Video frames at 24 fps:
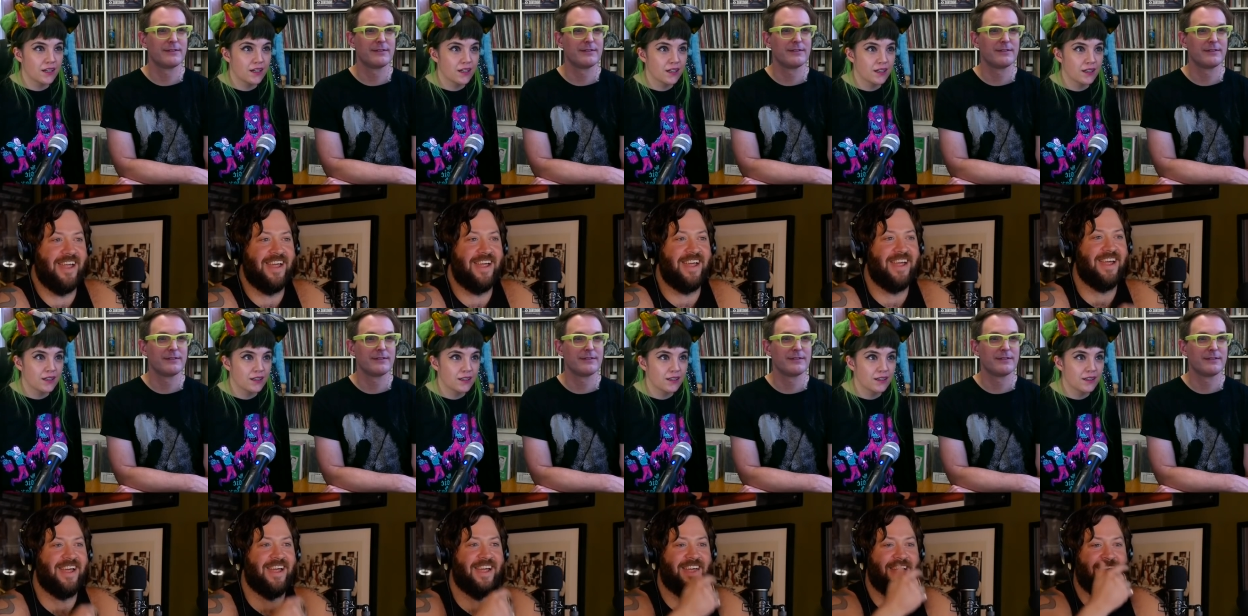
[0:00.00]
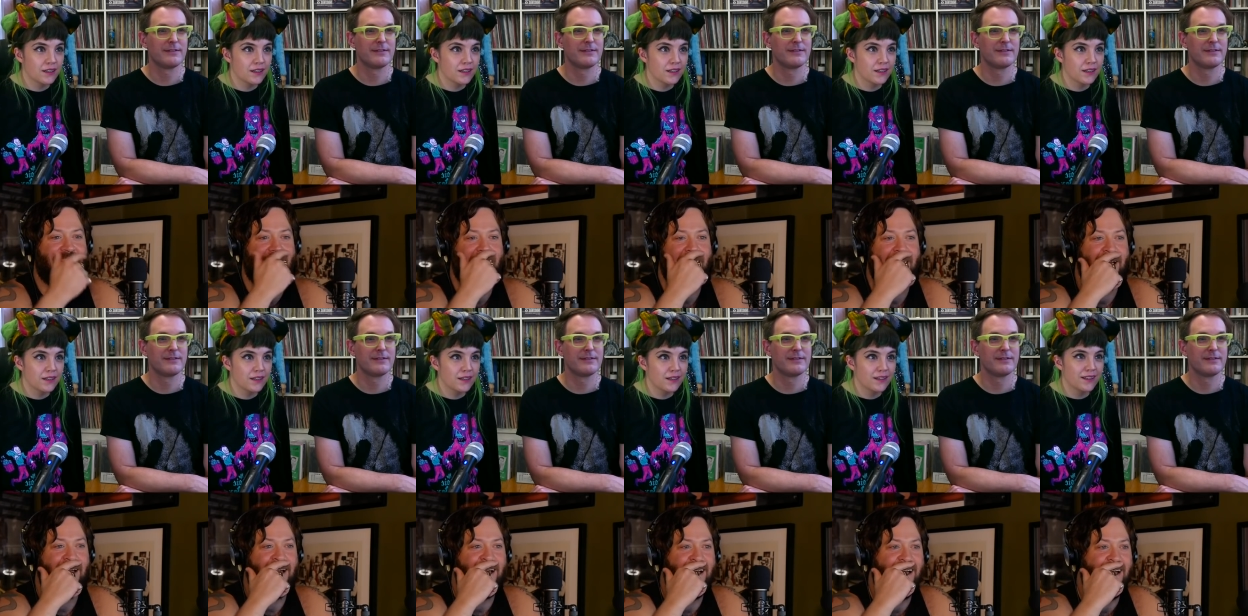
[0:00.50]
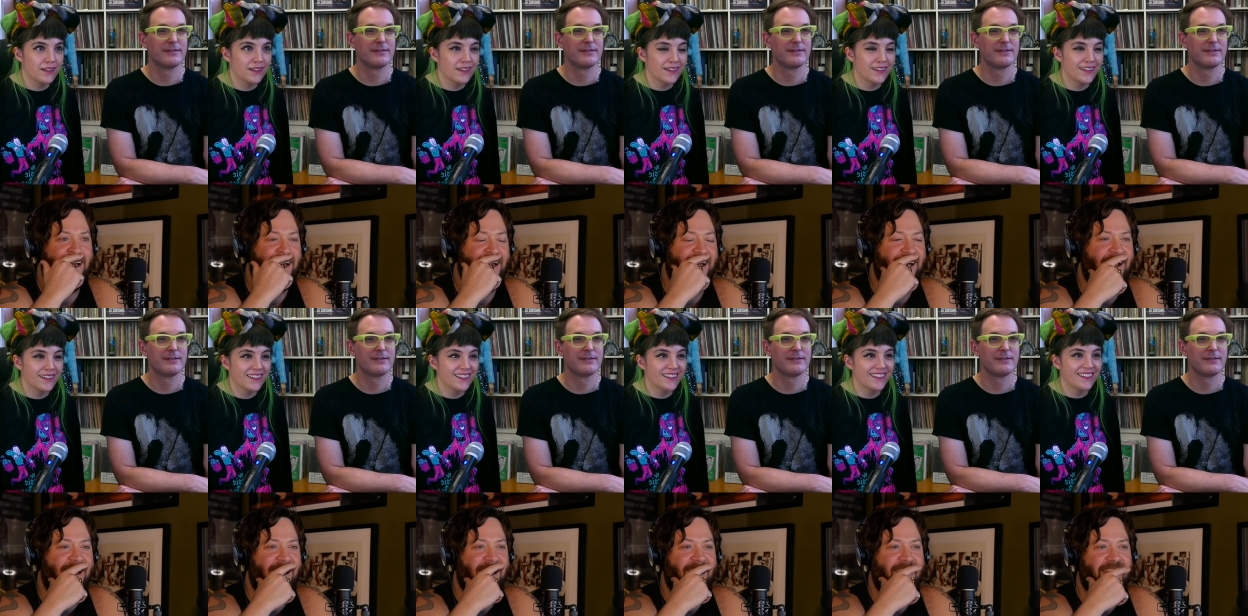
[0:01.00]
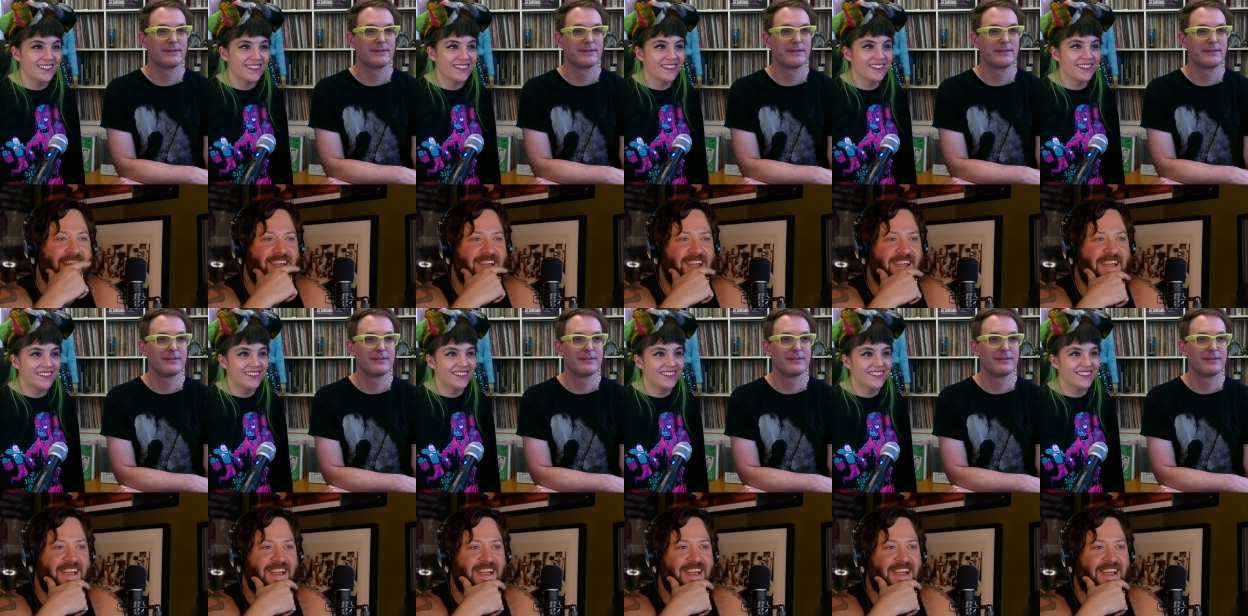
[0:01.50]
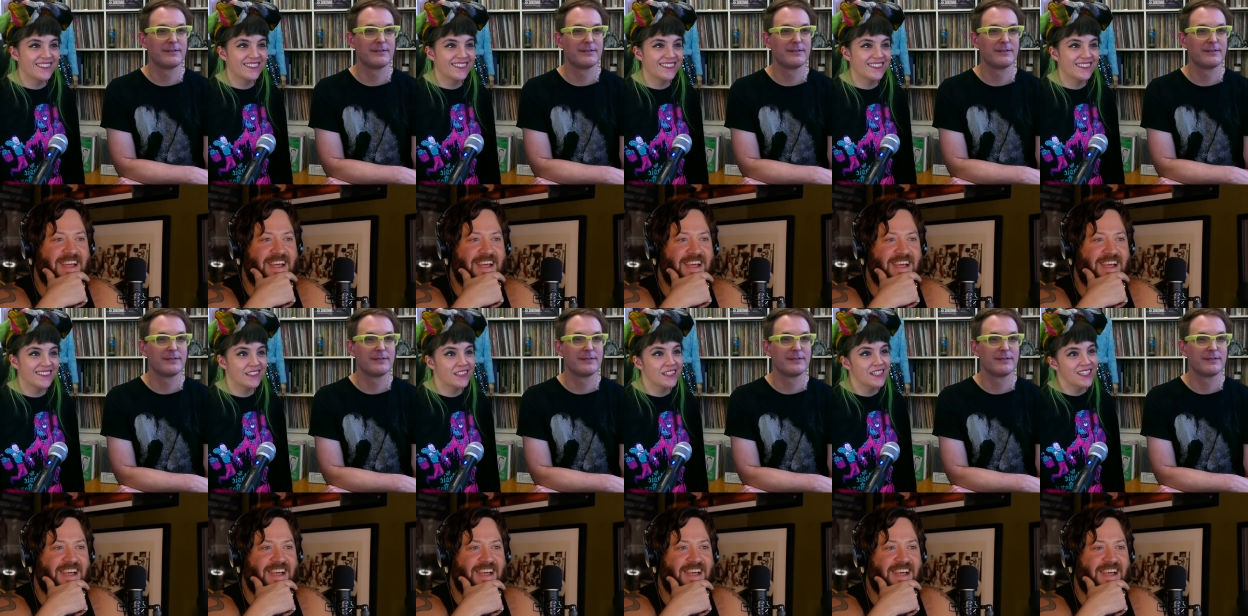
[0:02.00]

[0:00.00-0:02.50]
(no one is talking)